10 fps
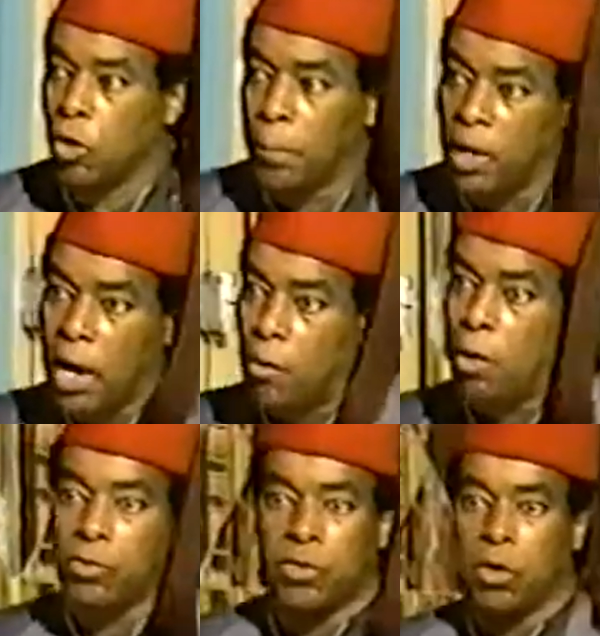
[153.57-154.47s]
your
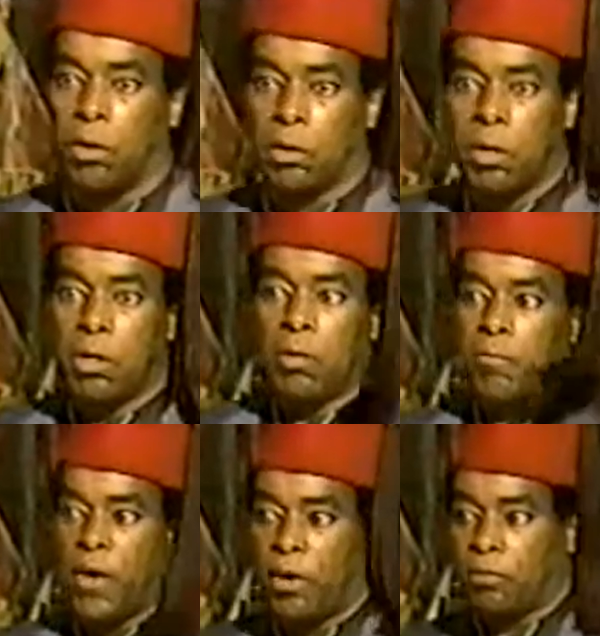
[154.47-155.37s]
boleros and your
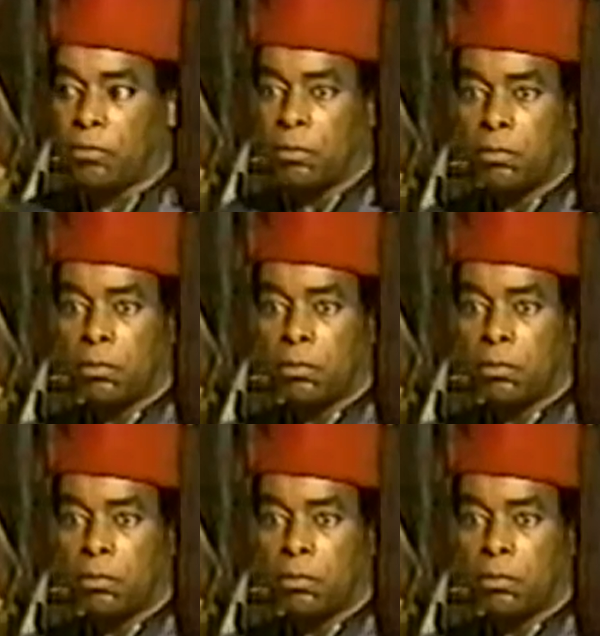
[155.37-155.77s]
vest